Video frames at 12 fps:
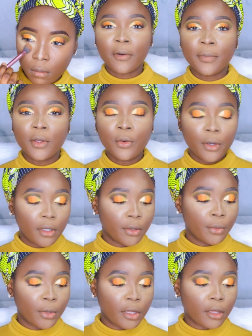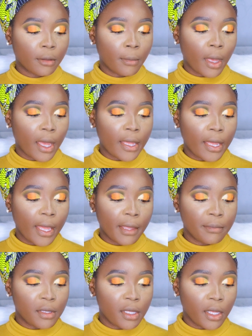I'll be going in with my
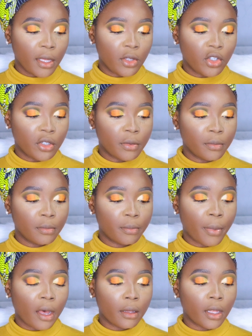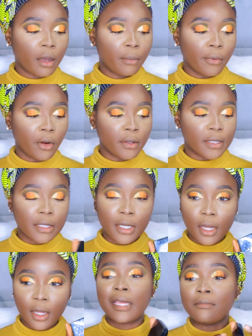ABH powder
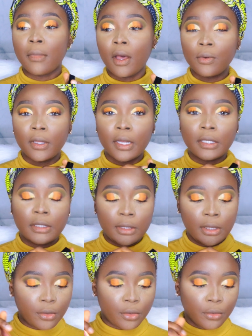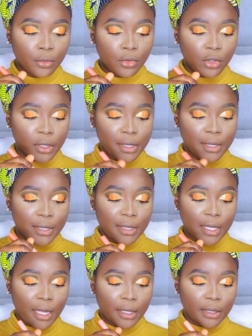bronzer in Mahogany to just
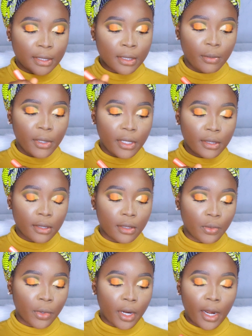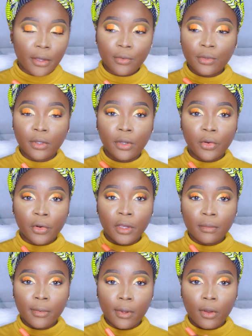set the places where I use the
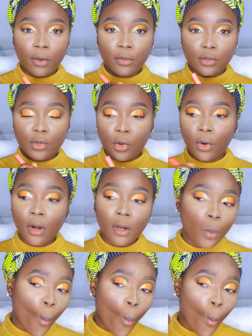cream contour.